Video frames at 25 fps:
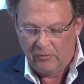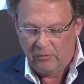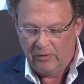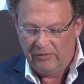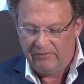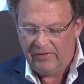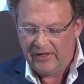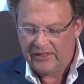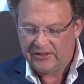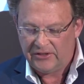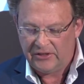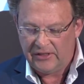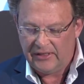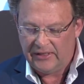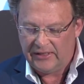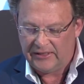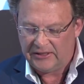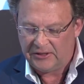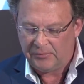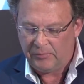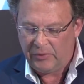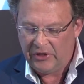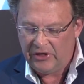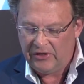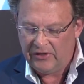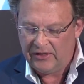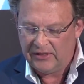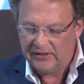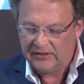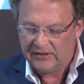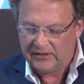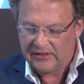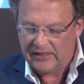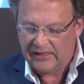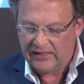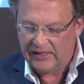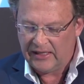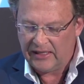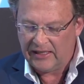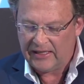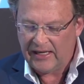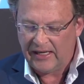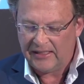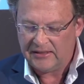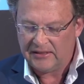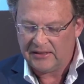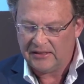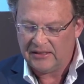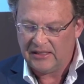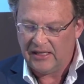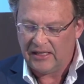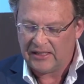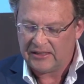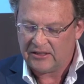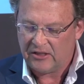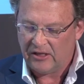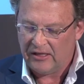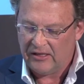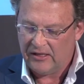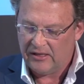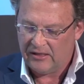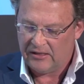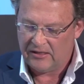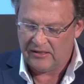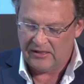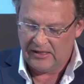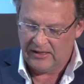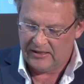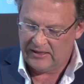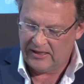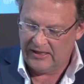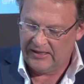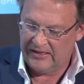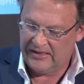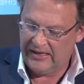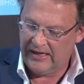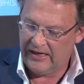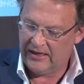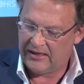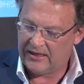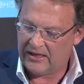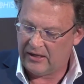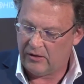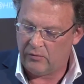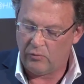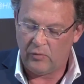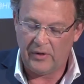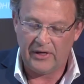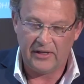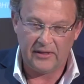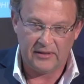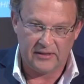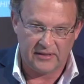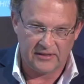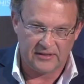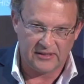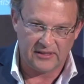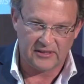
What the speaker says: We've actually experienced that in cases like Tendeka, where the